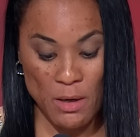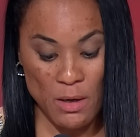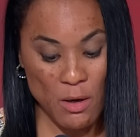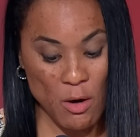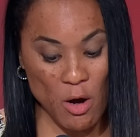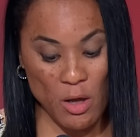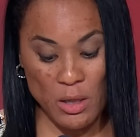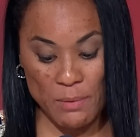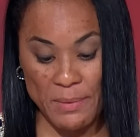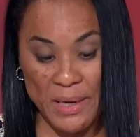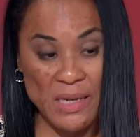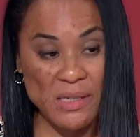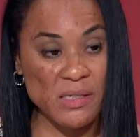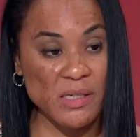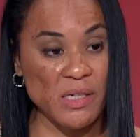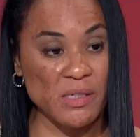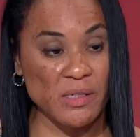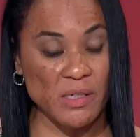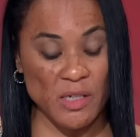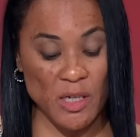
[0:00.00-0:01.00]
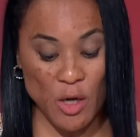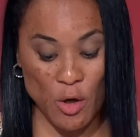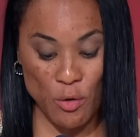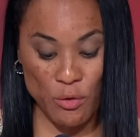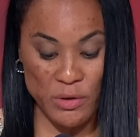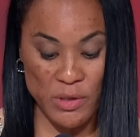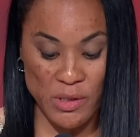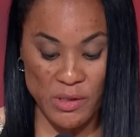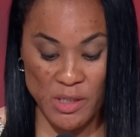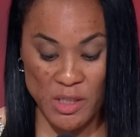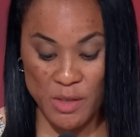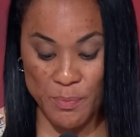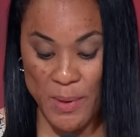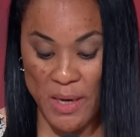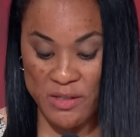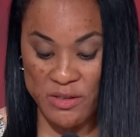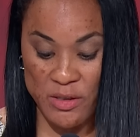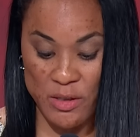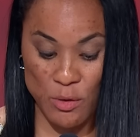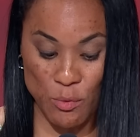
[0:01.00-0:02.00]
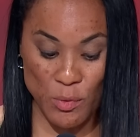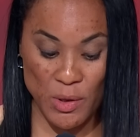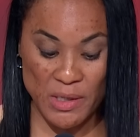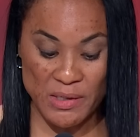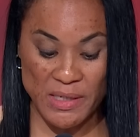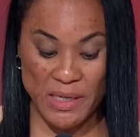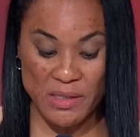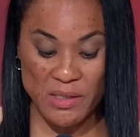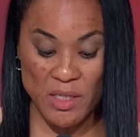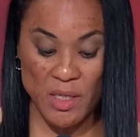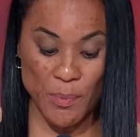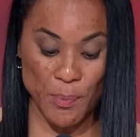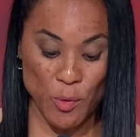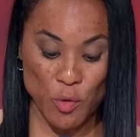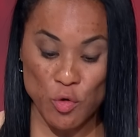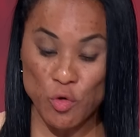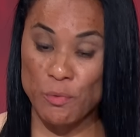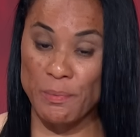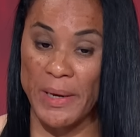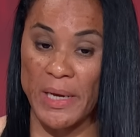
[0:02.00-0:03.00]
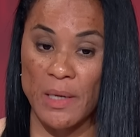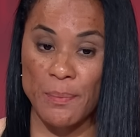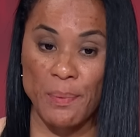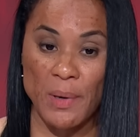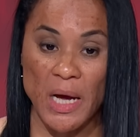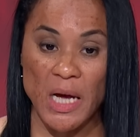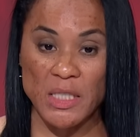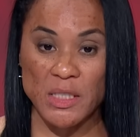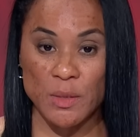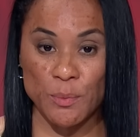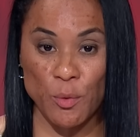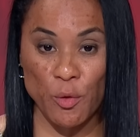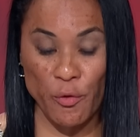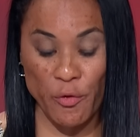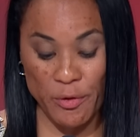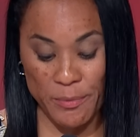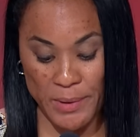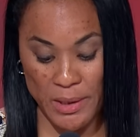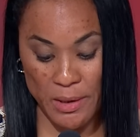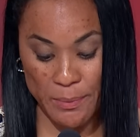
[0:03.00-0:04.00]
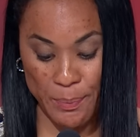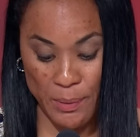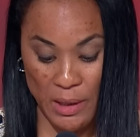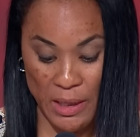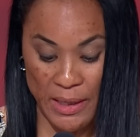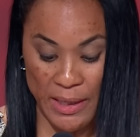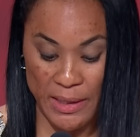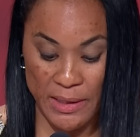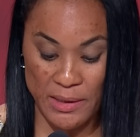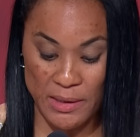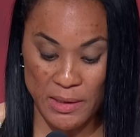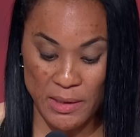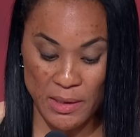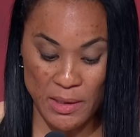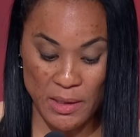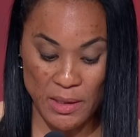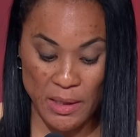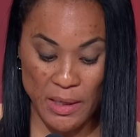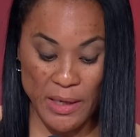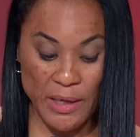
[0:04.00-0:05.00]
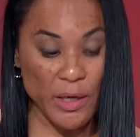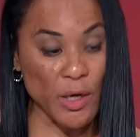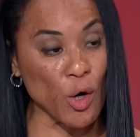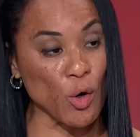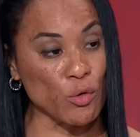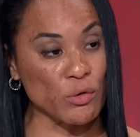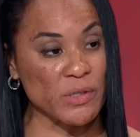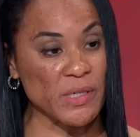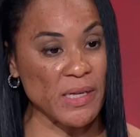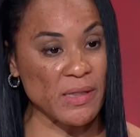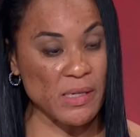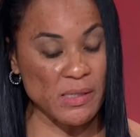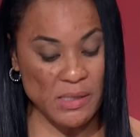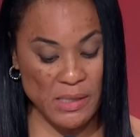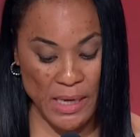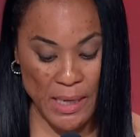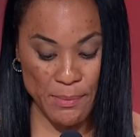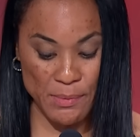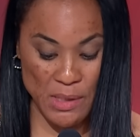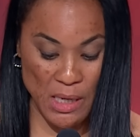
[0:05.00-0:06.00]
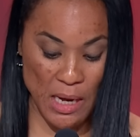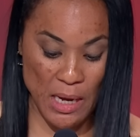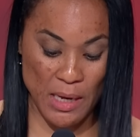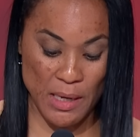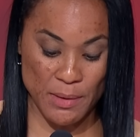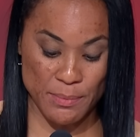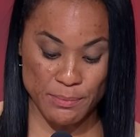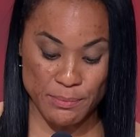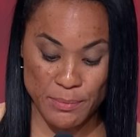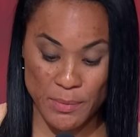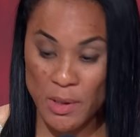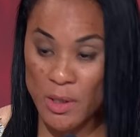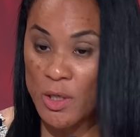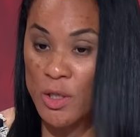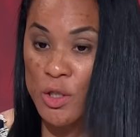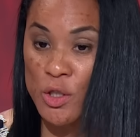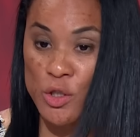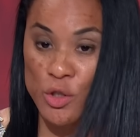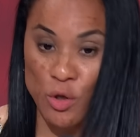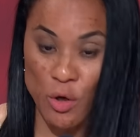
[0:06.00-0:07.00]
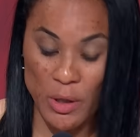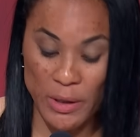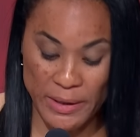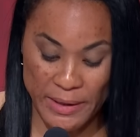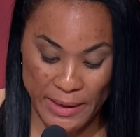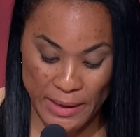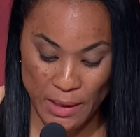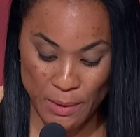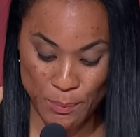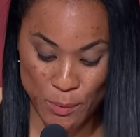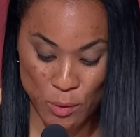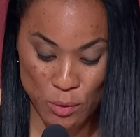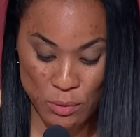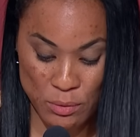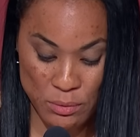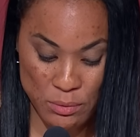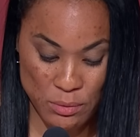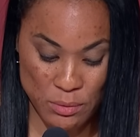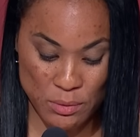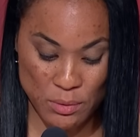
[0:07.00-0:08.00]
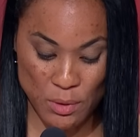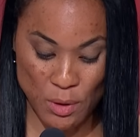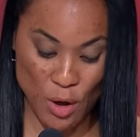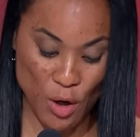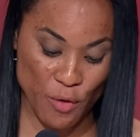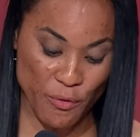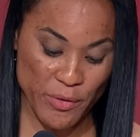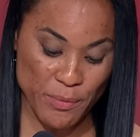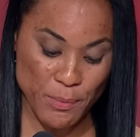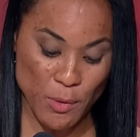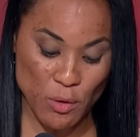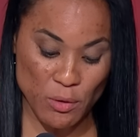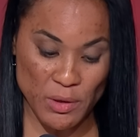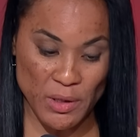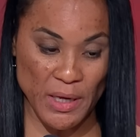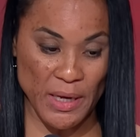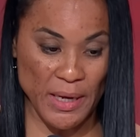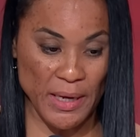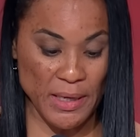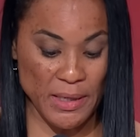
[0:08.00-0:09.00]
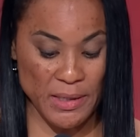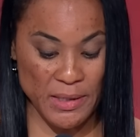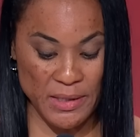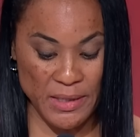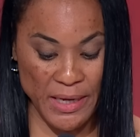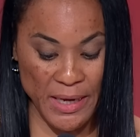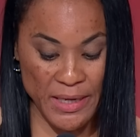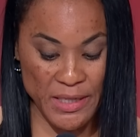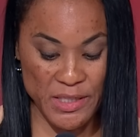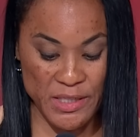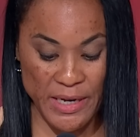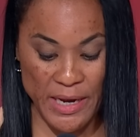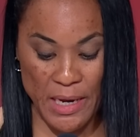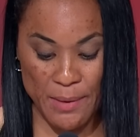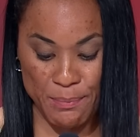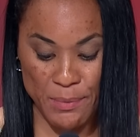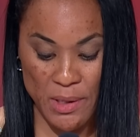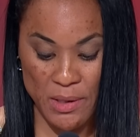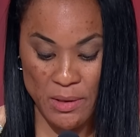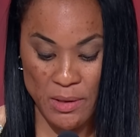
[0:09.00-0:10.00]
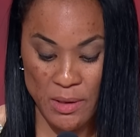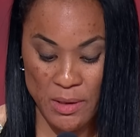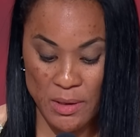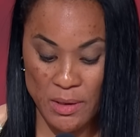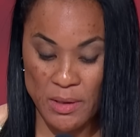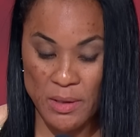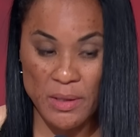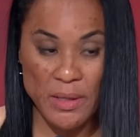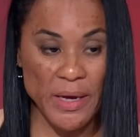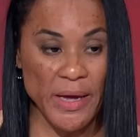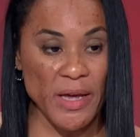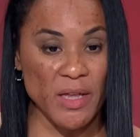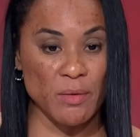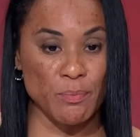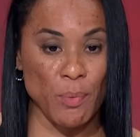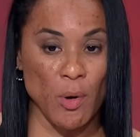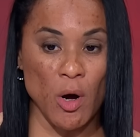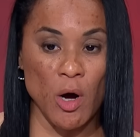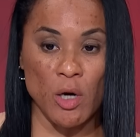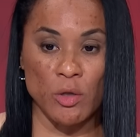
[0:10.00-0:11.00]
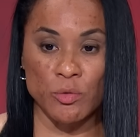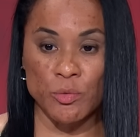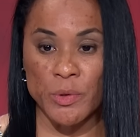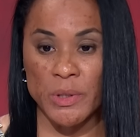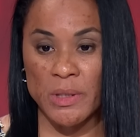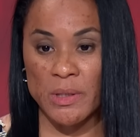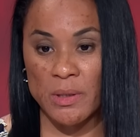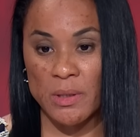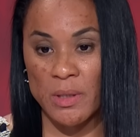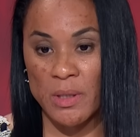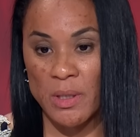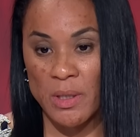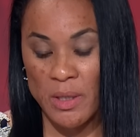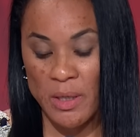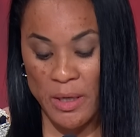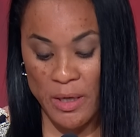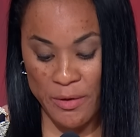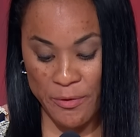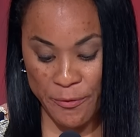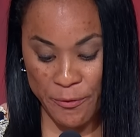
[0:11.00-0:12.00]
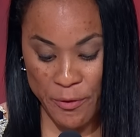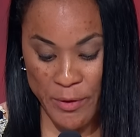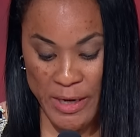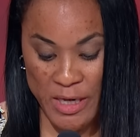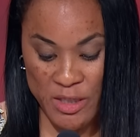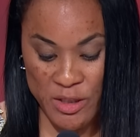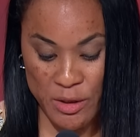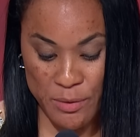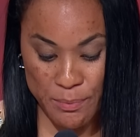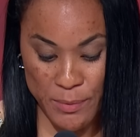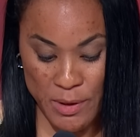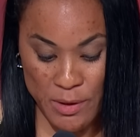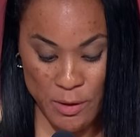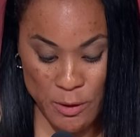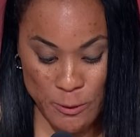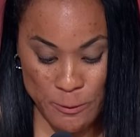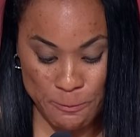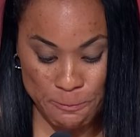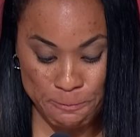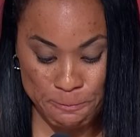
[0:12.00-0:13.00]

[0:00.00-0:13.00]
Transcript: All of my assistant coaches, especially the ones at Temple who made it possible for me to play and coach at the same time. Sean Campbell, Irvin Monier, Gay Chapman, Ed Baldwin, and Fred Schmill.